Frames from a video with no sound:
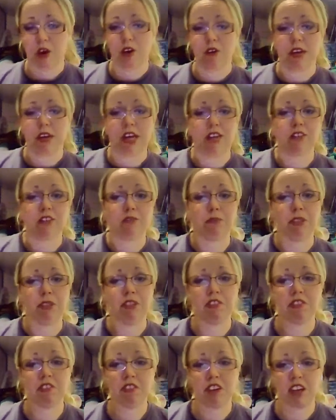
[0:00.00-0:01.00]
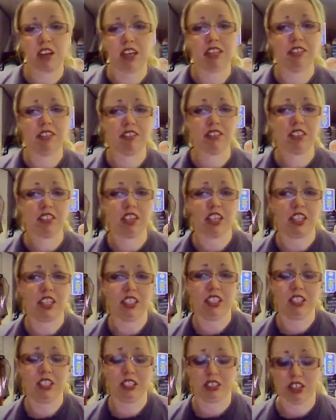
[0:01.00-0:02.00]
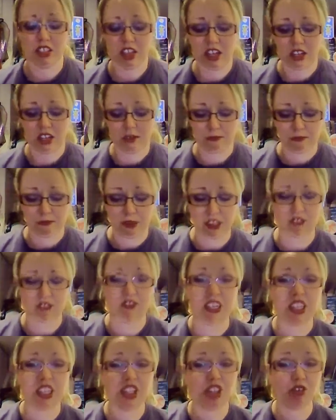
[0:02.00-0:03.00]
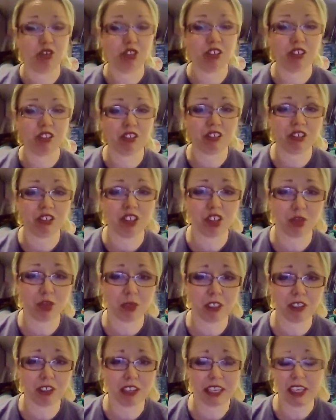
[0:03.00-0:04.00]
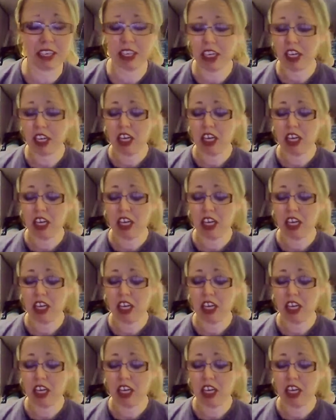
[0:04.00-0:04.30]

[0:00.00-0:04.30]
are allowed to be stylistically adventurous, shall we say,